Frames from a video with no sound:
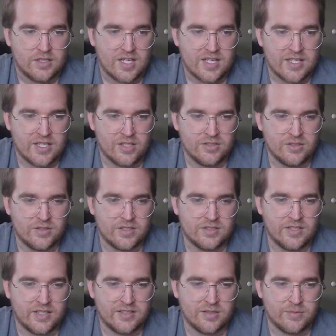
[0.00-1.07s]
He also does
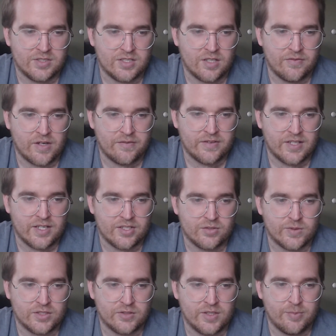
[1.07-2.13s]
like some stuff off the edge as
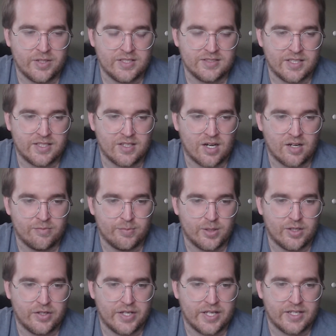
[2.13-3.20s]
well. So he plays like off
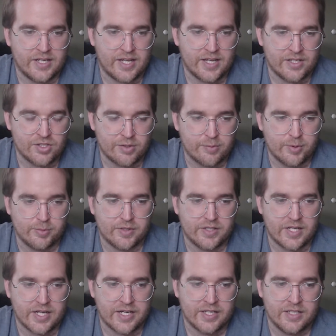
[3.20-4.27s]
ball and edge. I remember
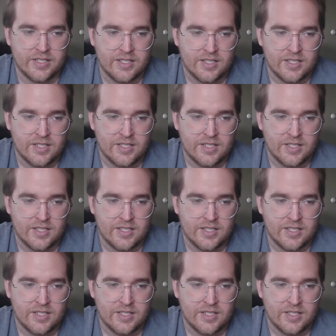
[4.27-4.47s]
that.